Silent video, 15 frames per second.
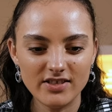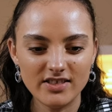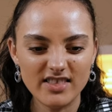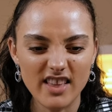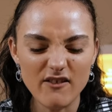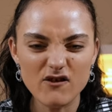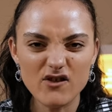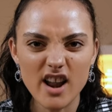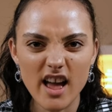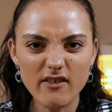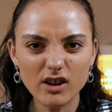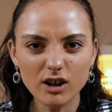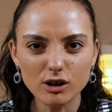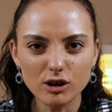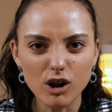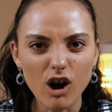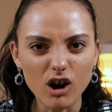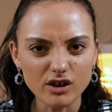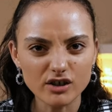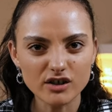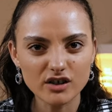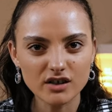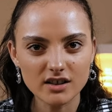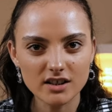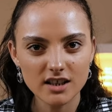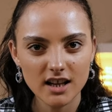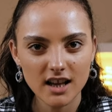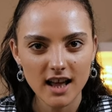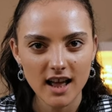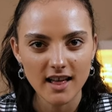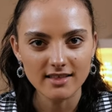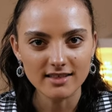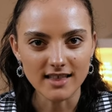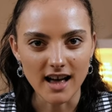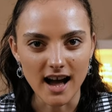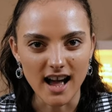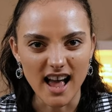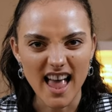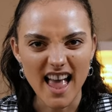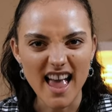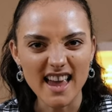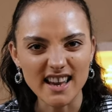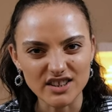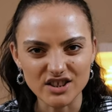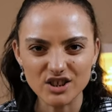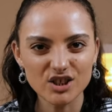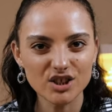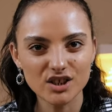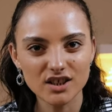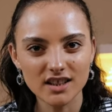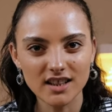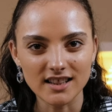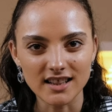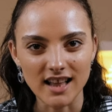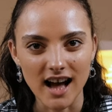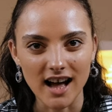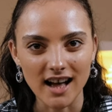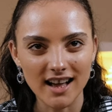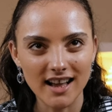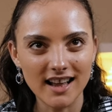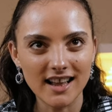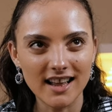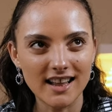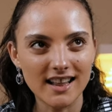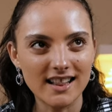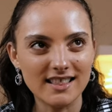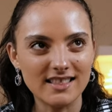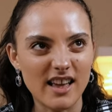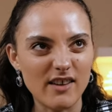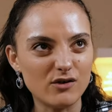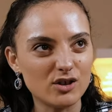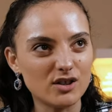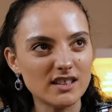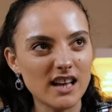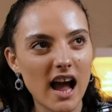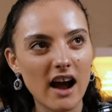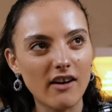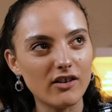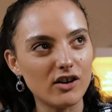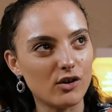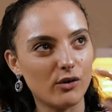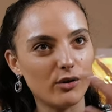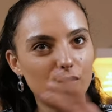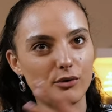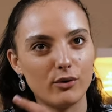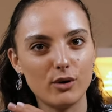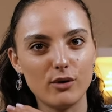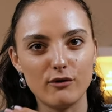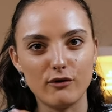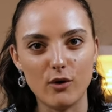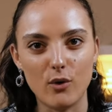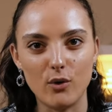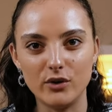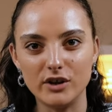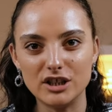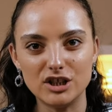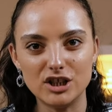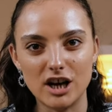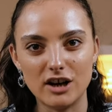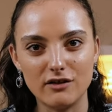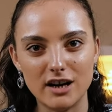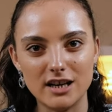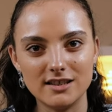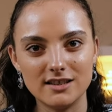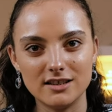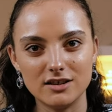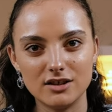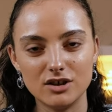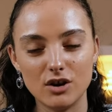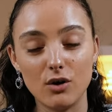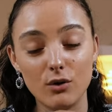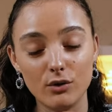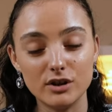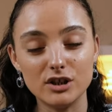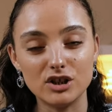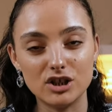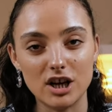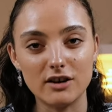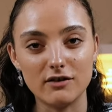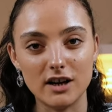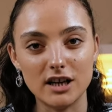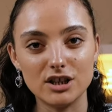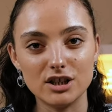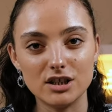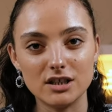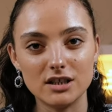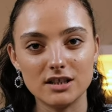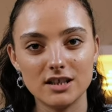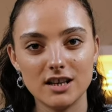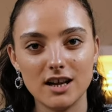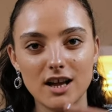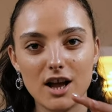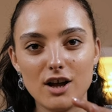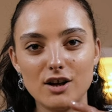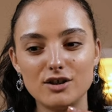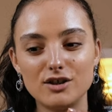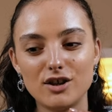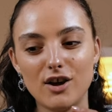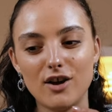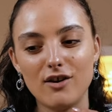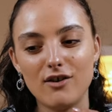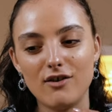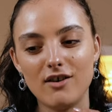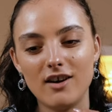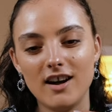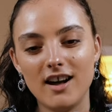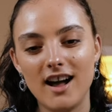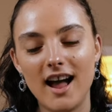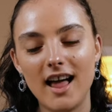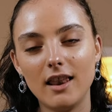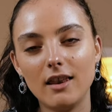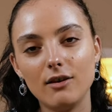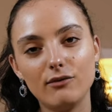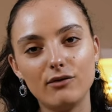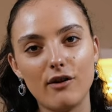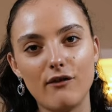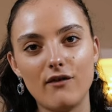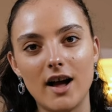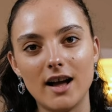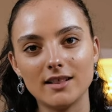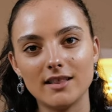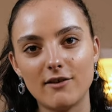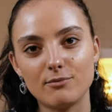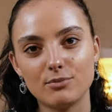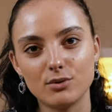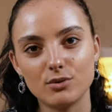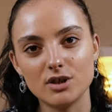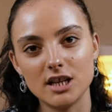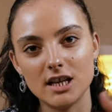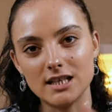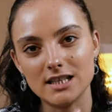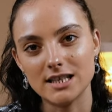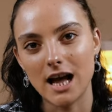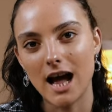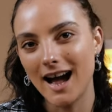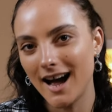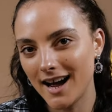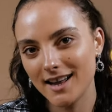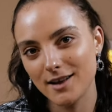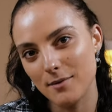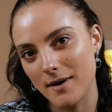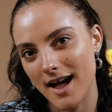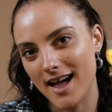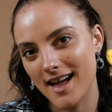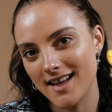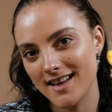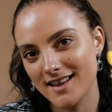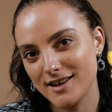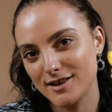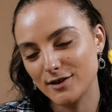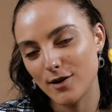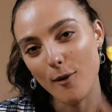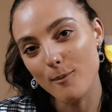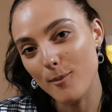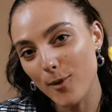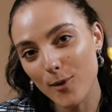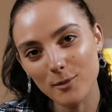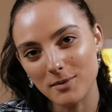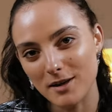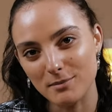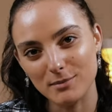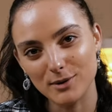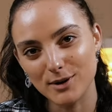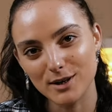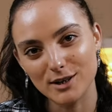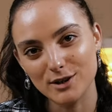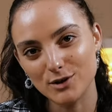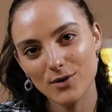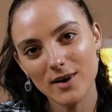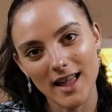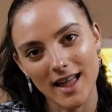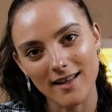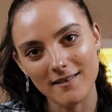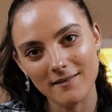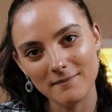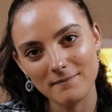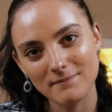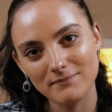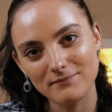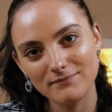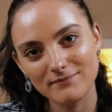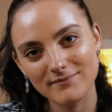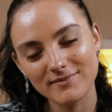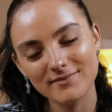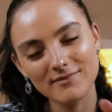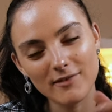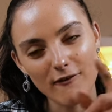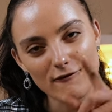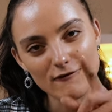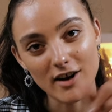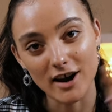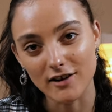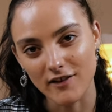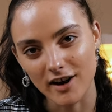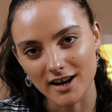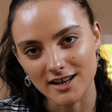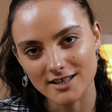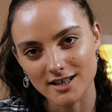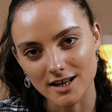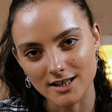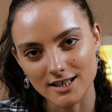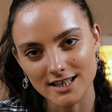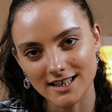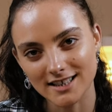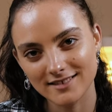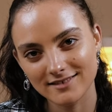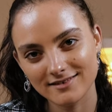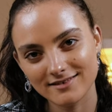they've never lost that edge that they've just carried on through for all these generations all these generations. So I love the fact they've brought it into eyewear so more people can enjoy it. Very, very exciting.